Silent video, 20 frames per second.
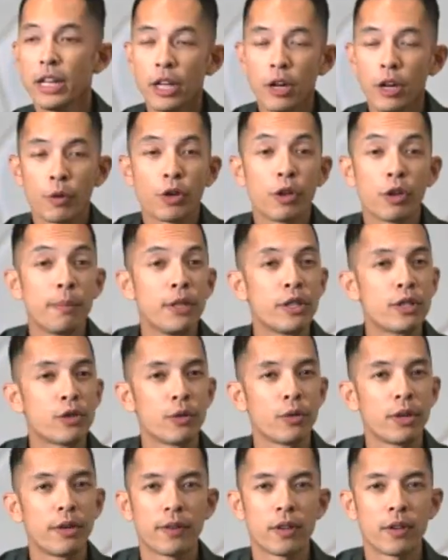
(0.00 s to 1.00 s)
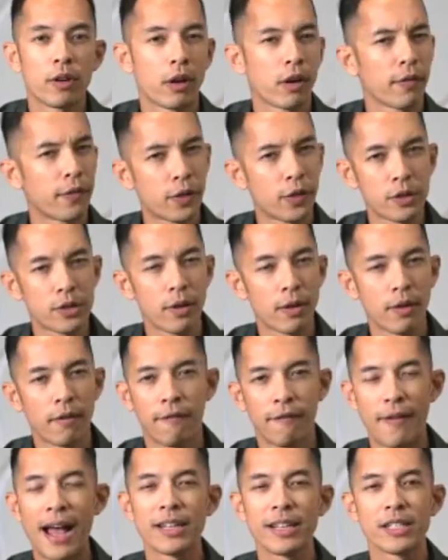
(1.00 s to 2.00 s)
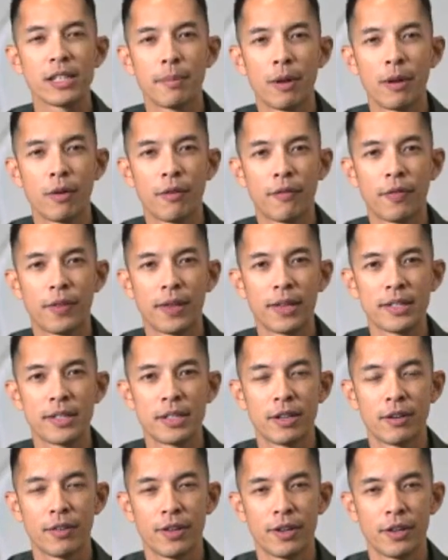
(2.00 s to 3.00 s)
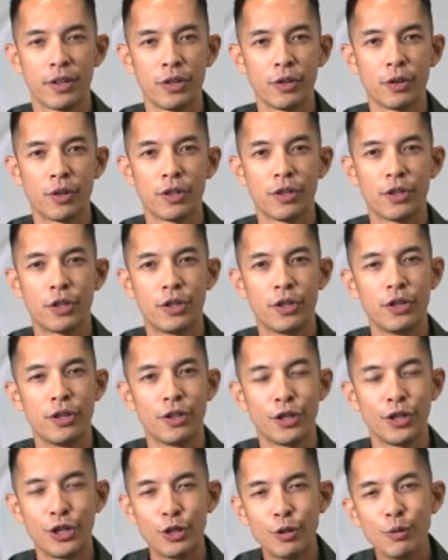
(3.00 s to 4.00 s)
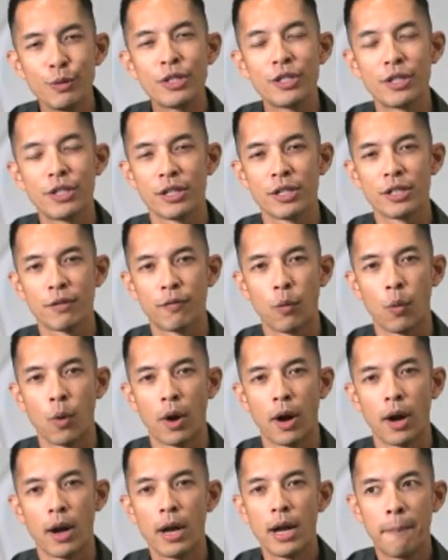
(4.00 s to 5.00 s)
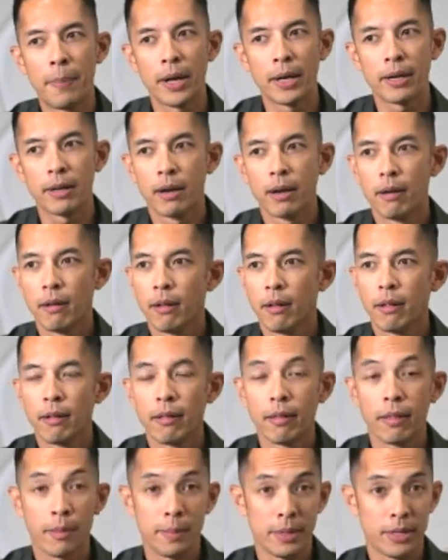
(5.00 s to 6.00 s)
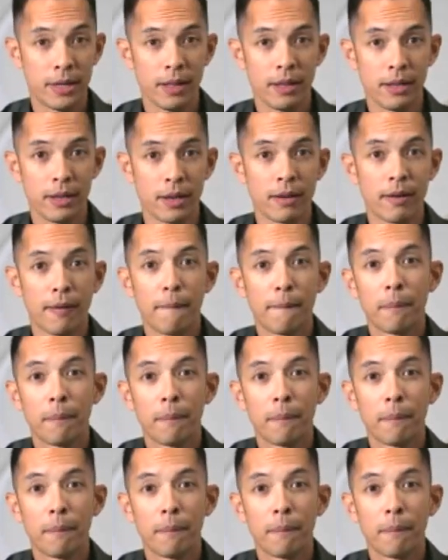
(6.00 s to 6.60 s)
You know, it could be street photography. There's a vast amount of things here that you could use this for. But let me tell you,